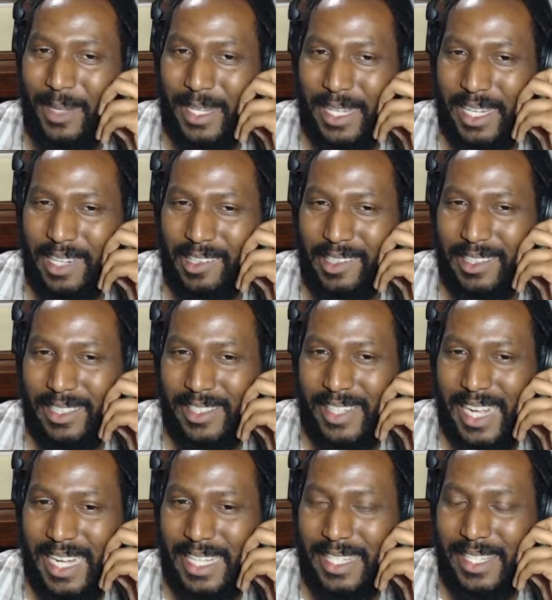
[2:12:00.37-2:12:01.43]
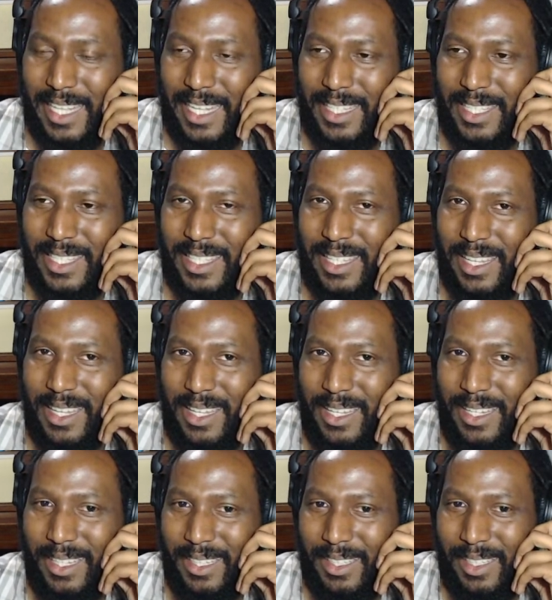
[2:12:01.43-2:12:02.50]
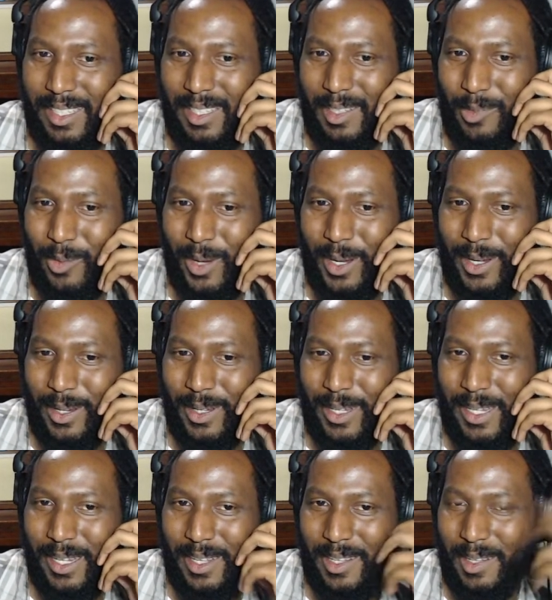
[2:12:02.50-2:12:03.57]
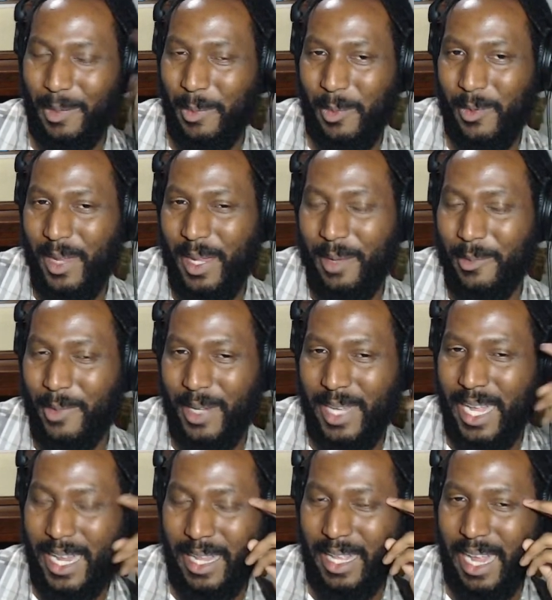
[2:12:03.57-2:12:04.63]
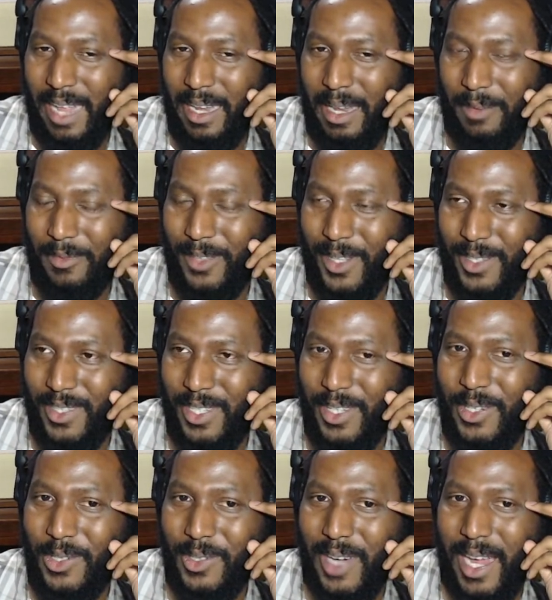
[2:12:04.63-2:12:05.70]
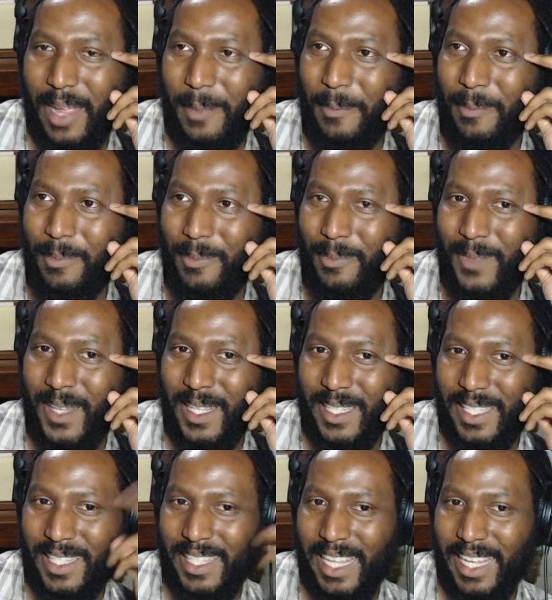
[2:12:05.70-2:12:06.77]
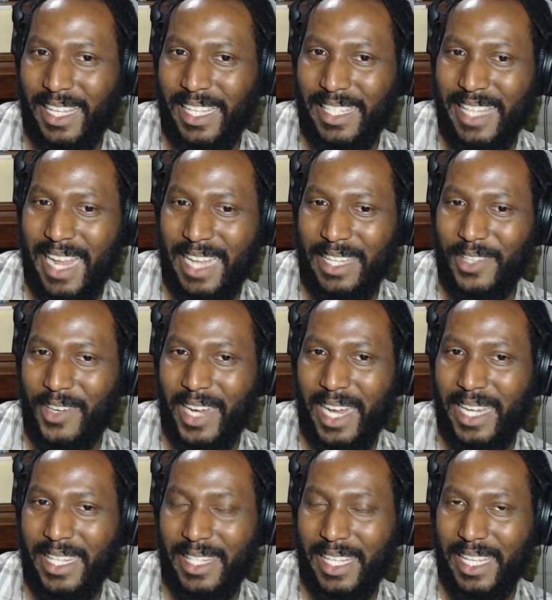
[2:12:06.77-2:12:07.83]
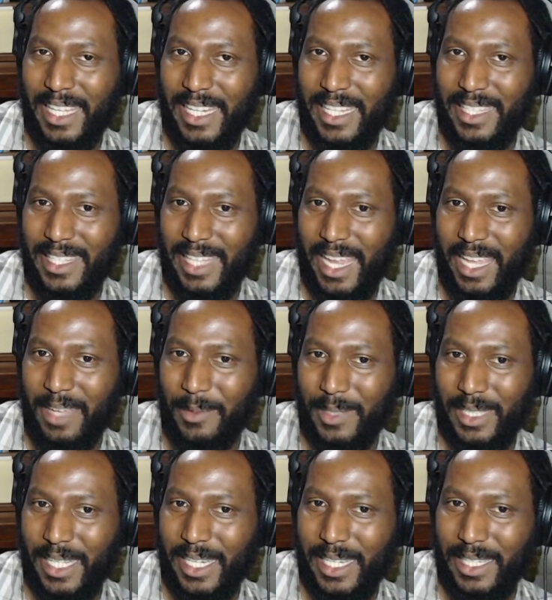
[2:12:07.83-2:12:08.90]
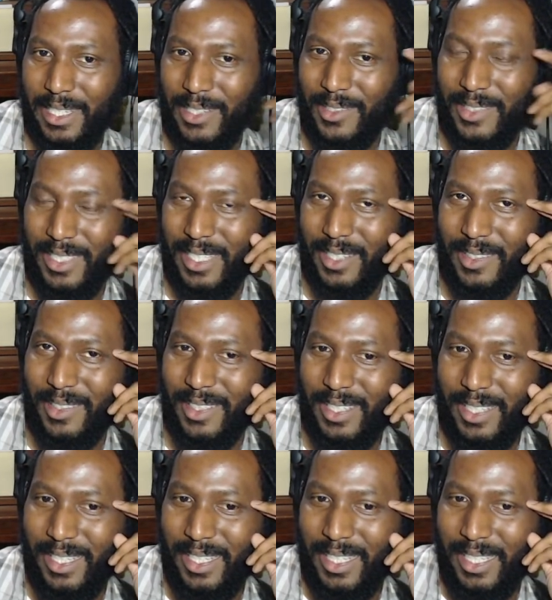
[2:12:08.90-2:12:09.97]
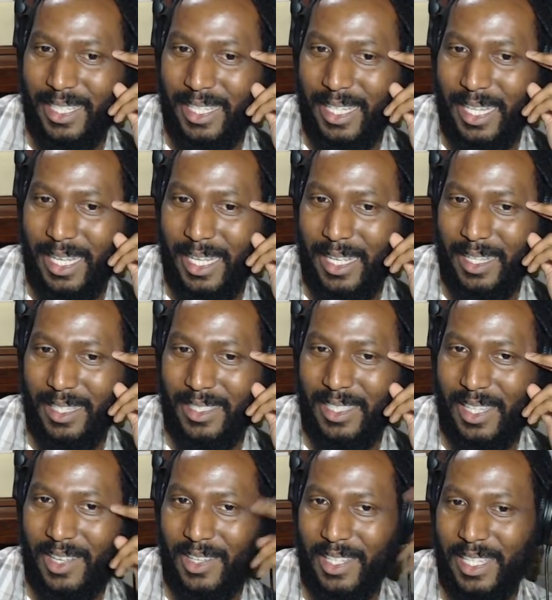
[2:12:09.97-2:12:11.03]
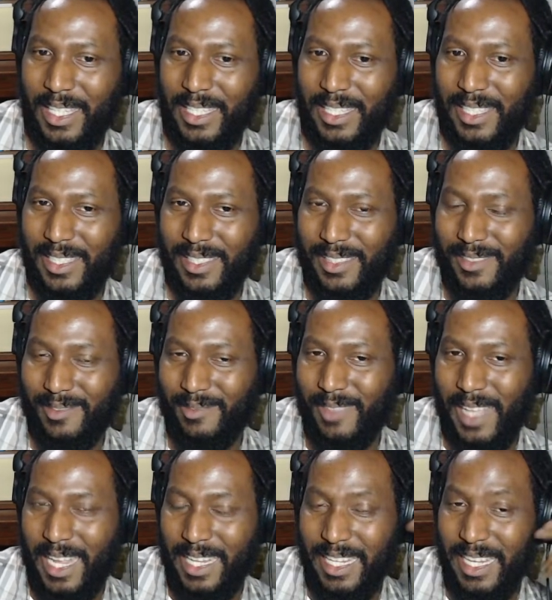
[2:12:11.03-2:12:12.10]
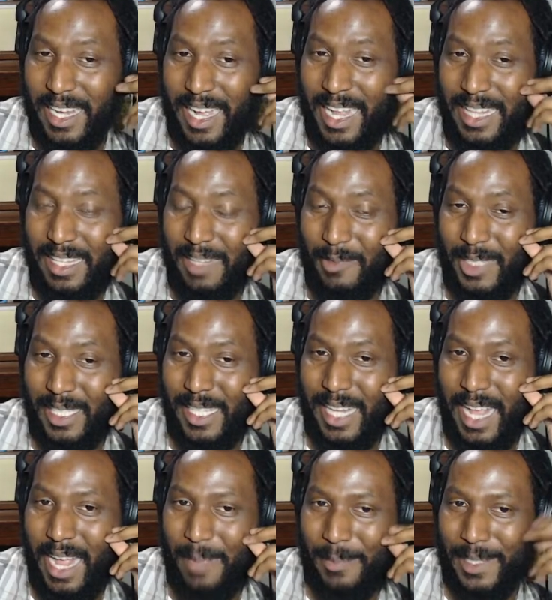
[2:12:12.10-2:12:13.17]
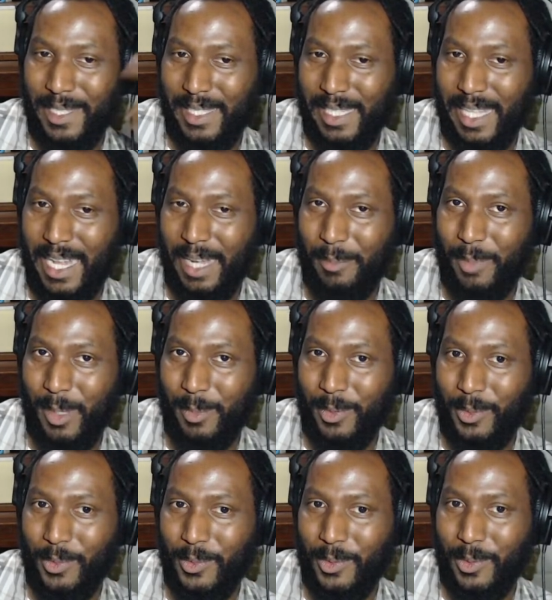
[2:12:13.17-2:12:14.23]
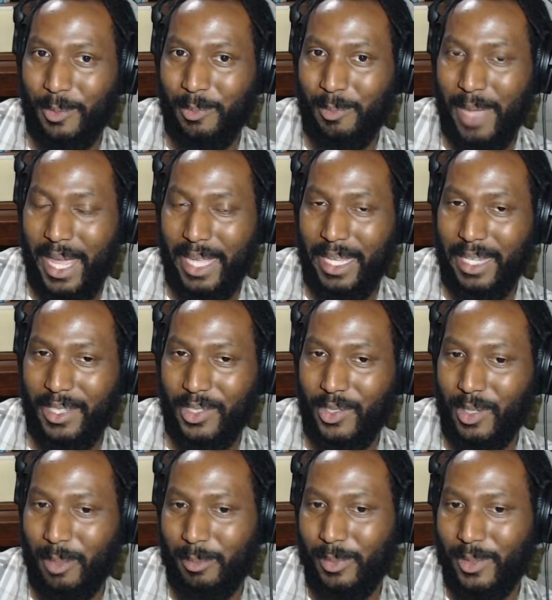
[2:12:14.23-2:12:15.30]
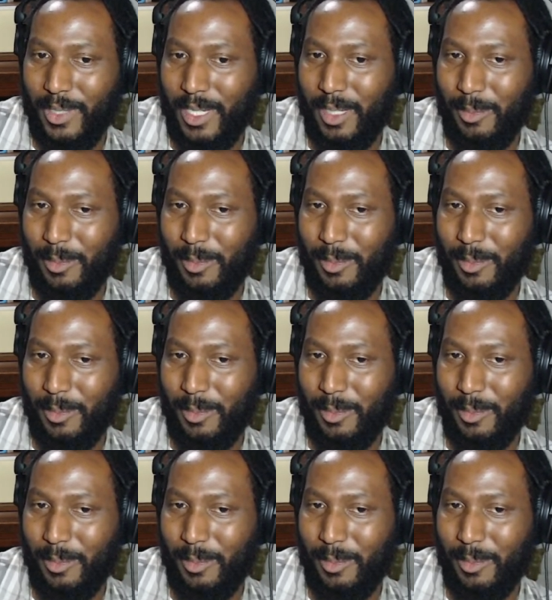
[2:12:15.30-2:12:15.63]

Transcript: here in the United States where, we kind of at fault too, right? Because it's like he's not doing anything he didn't say he was going to do. So he is, what's going to happen is a lot of people who are backing Trump are going to